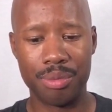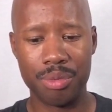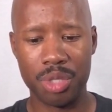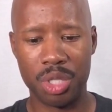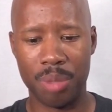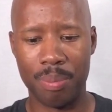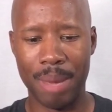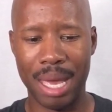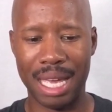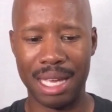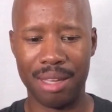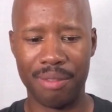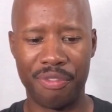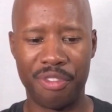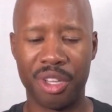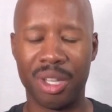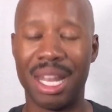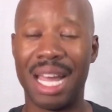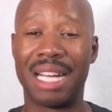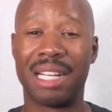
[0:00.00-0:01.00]
you may
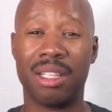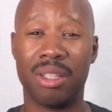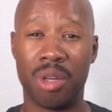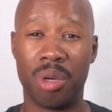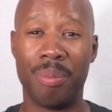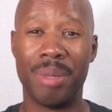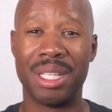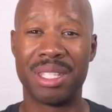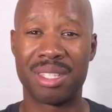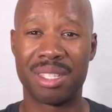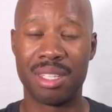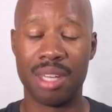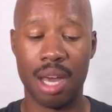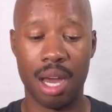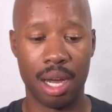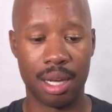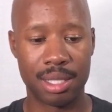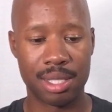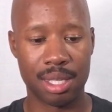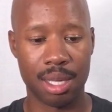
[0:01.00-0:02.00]
feel like a little bit
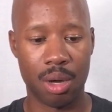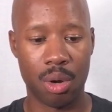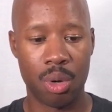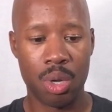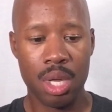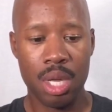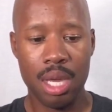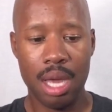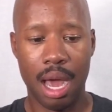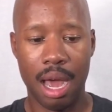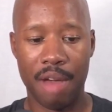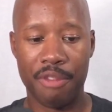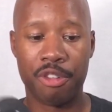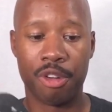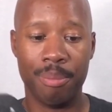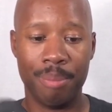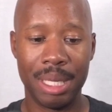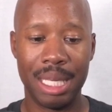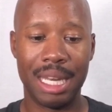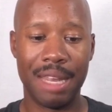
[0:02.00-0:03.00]
snug. So
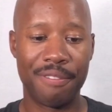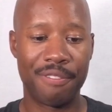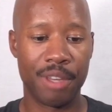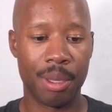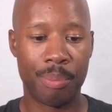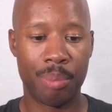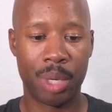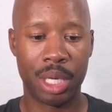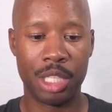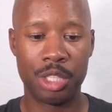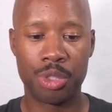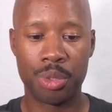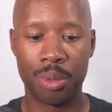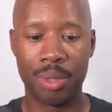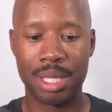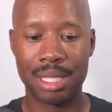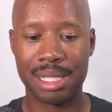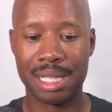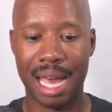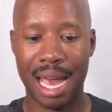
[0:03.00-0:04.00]
for me, they fit pretty
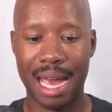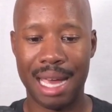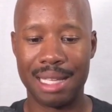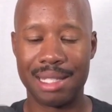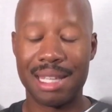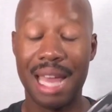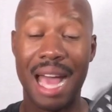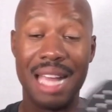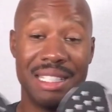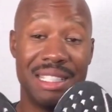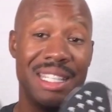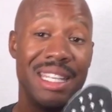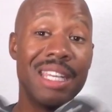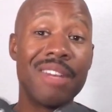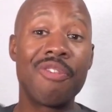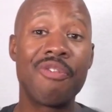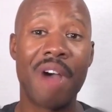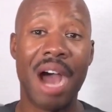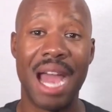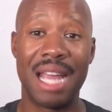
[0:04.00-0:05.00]
true to size. I
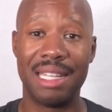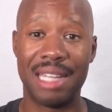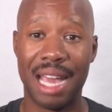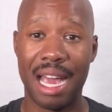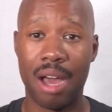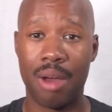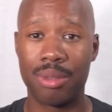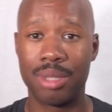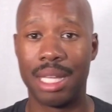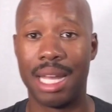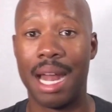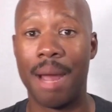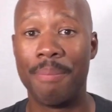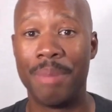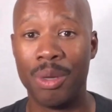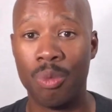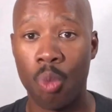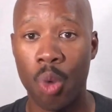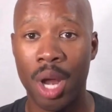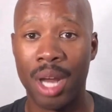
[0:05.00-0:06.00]
did find out that I've
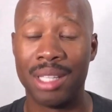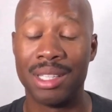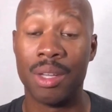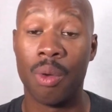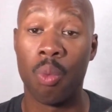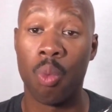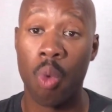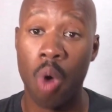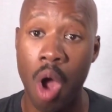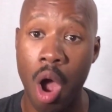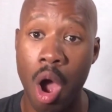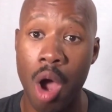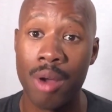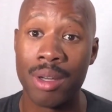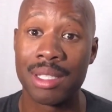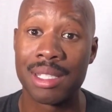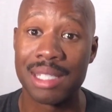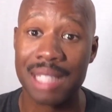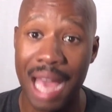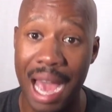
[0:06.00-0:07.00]
been wearing the
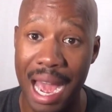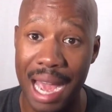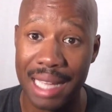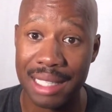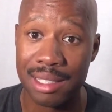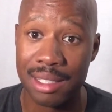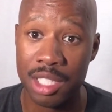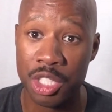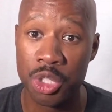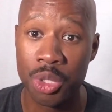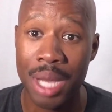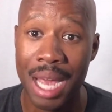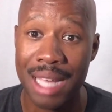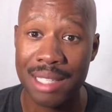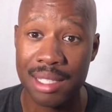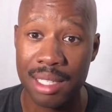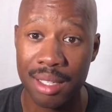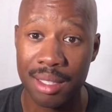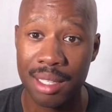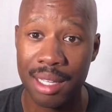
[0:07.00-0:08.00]
wrong size. Did you
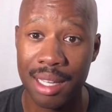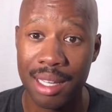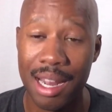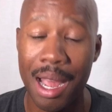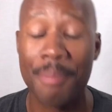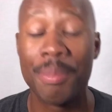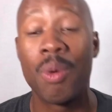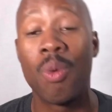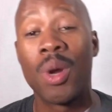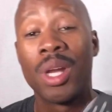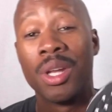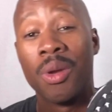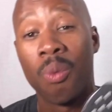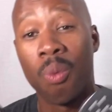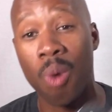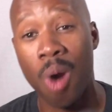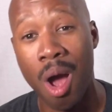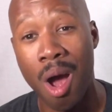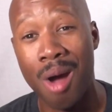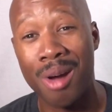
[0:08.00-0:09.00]
guys hear that? I've been wearing the
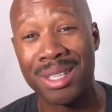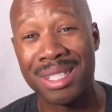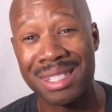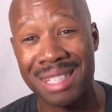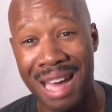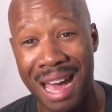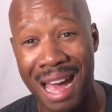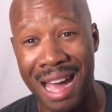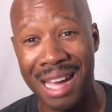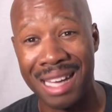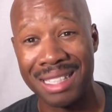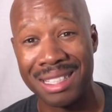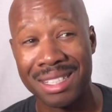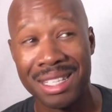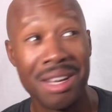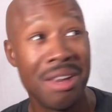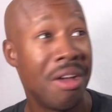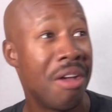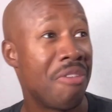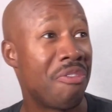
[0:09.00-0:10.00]
wrong
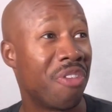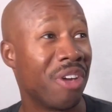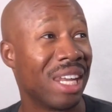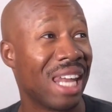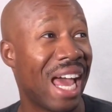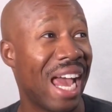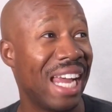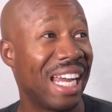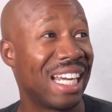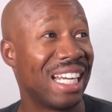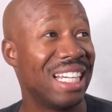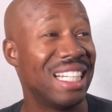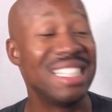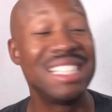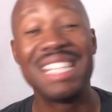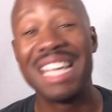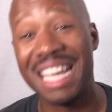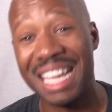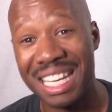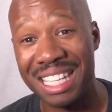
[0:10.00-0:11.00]
size for like
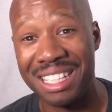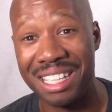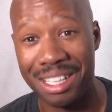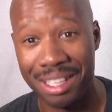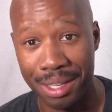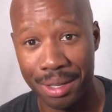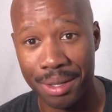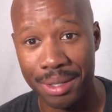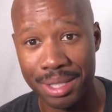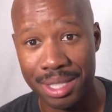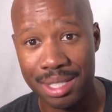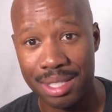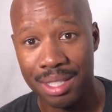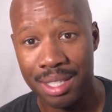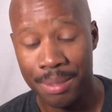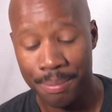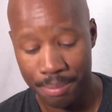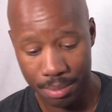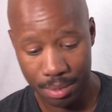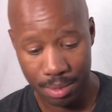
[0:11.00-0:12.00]
10 years.
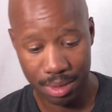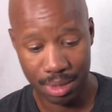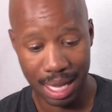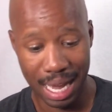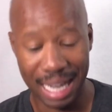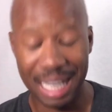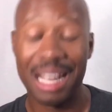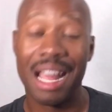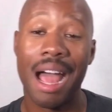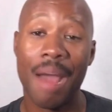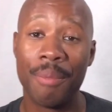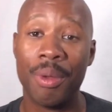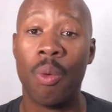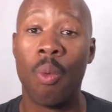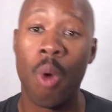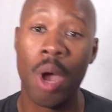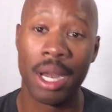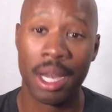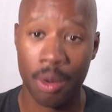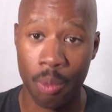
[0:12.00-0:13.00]
Like, I've
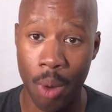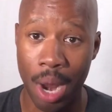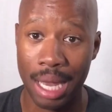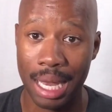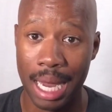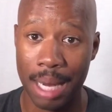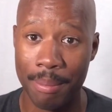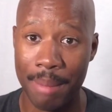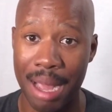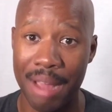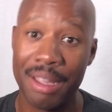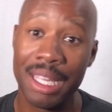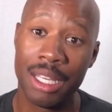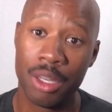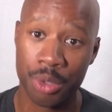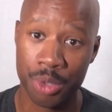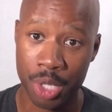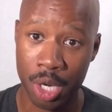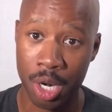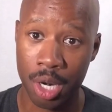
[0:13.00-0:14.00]
been wondering why, like, my
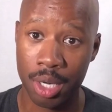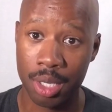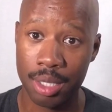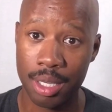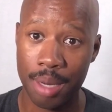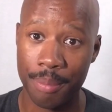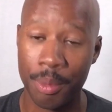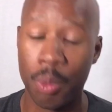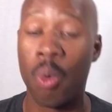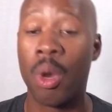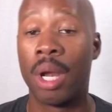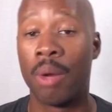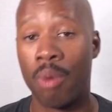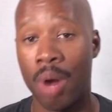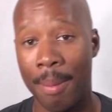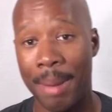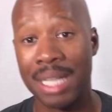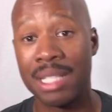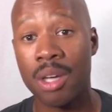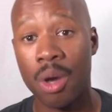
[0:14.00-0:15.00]
heels hurt. I've been wondering
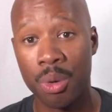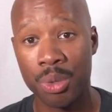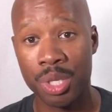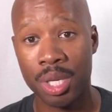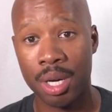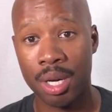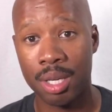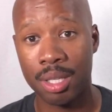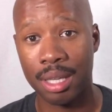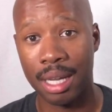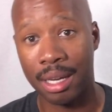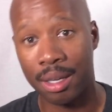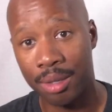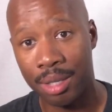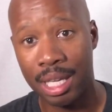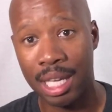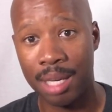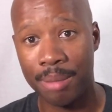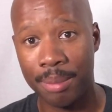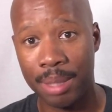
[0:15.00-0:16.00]
why my toes hurt. Like, are
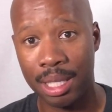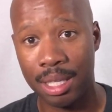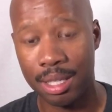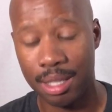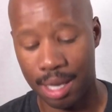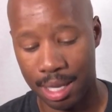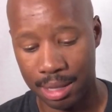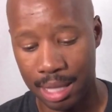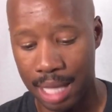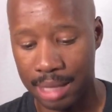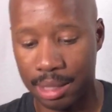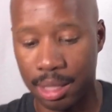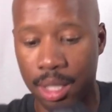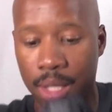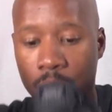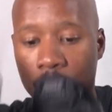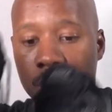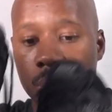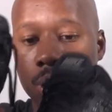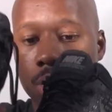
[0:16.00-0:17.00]
you kidding me? I thought
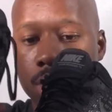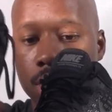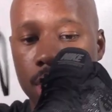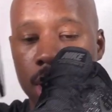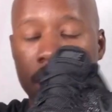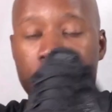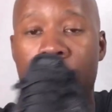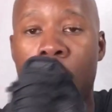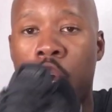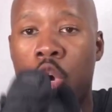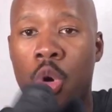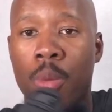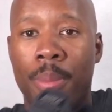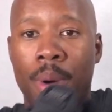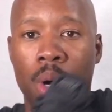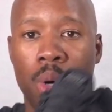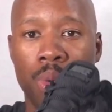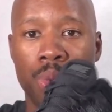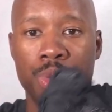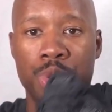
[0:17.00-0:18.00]
the knuckle
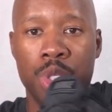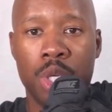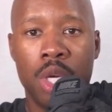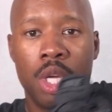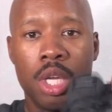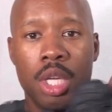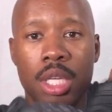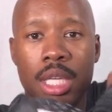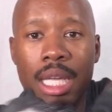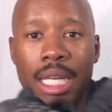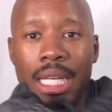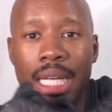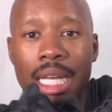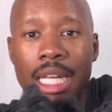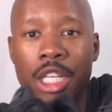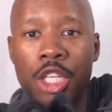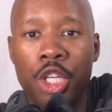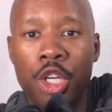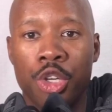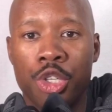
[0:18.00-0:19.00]
bulge in the
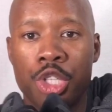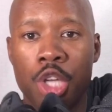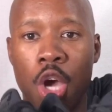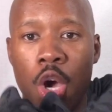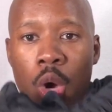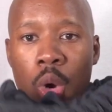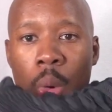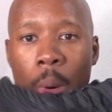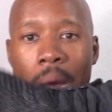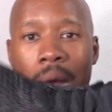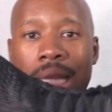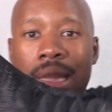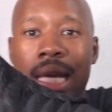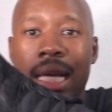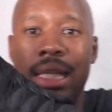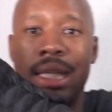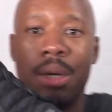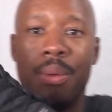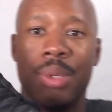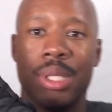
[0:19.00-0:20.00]
end of your toe, I
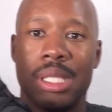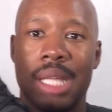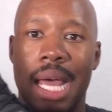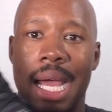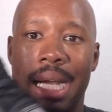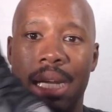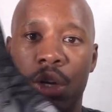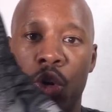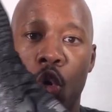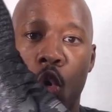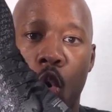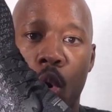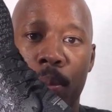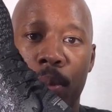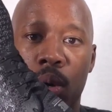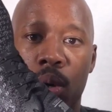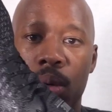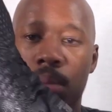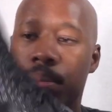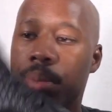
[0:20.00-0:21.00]
thought that was, like,
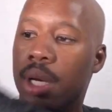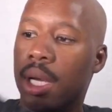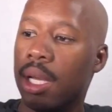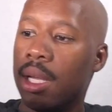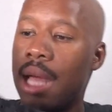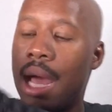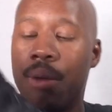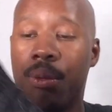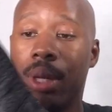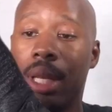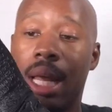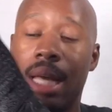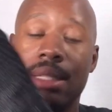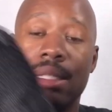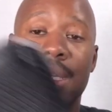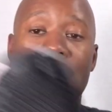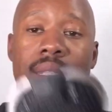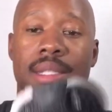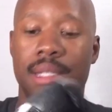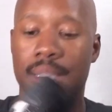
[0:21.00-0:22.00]
normal. But I
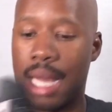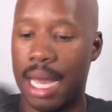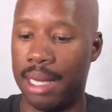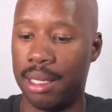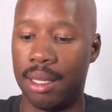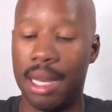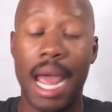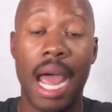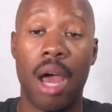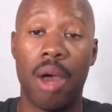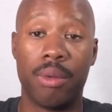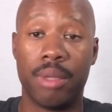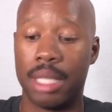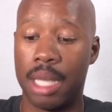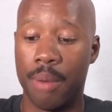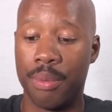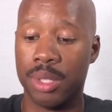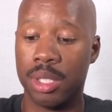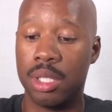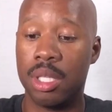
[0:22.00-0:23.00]
realized that's, like, now
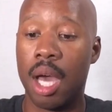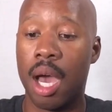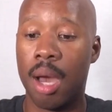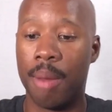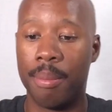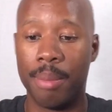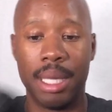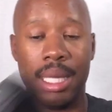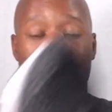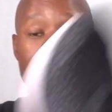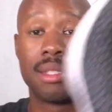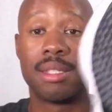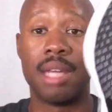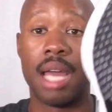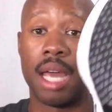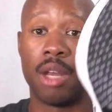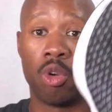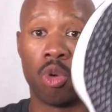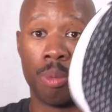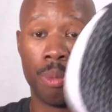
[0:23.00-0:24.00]
that was dumb, and that's
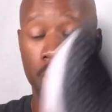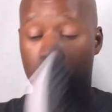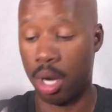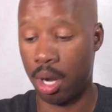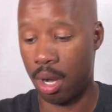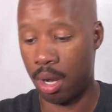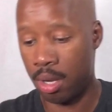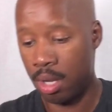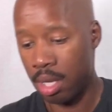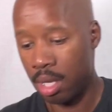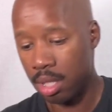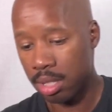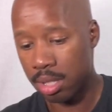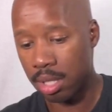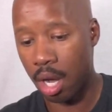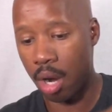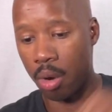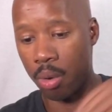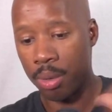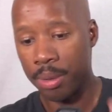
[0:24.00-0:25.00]
not normal at all.
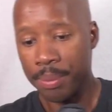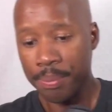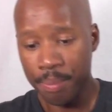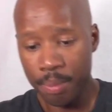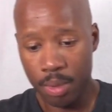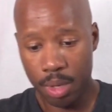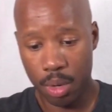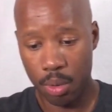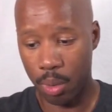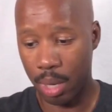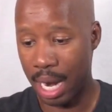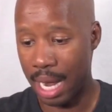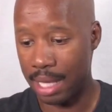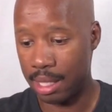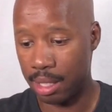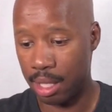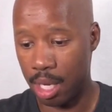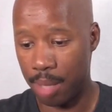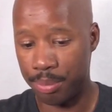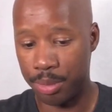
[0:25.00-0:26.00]
So what I
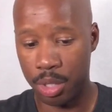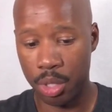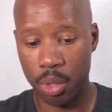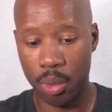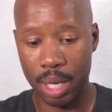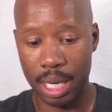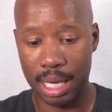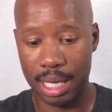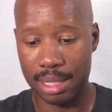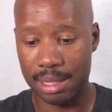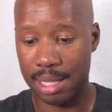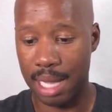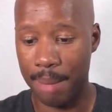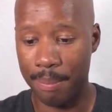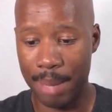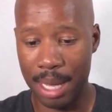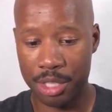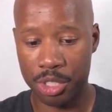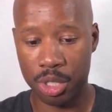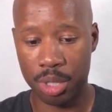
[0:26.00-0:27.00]
ended up doing is they
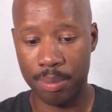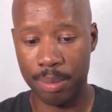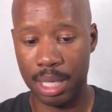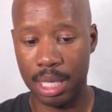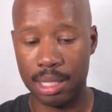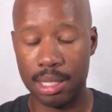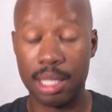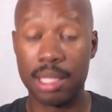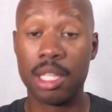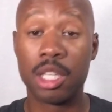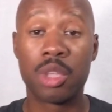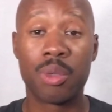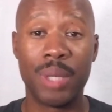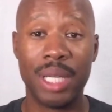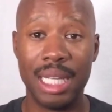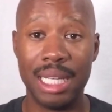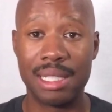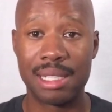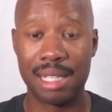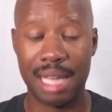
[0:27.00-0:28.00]
measured me, did the
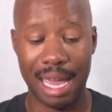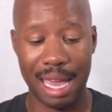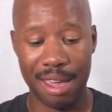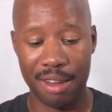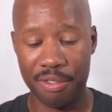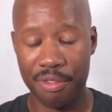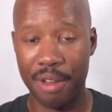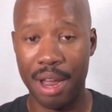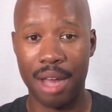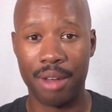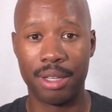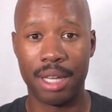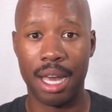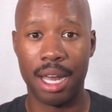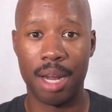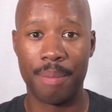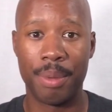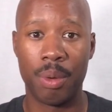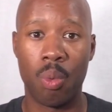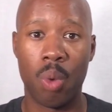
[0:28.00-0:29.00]
3D scan, found
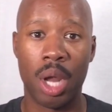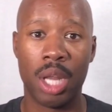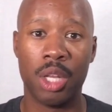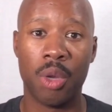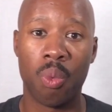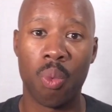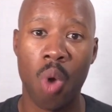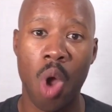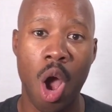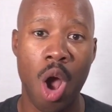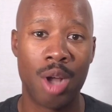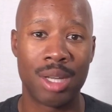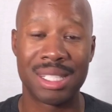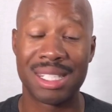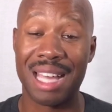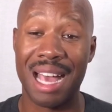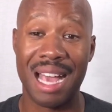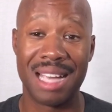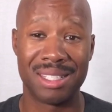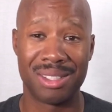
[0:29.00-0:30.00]
out I've been wearing the wrong
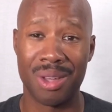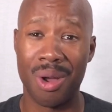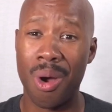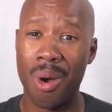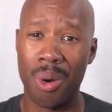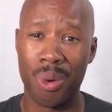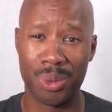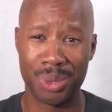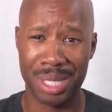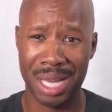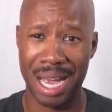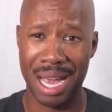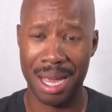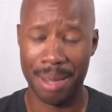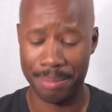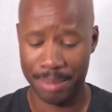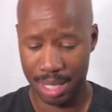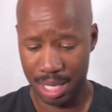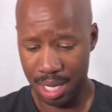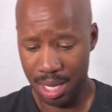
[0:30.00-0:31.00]
size the whole
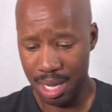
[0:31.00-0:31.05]
time.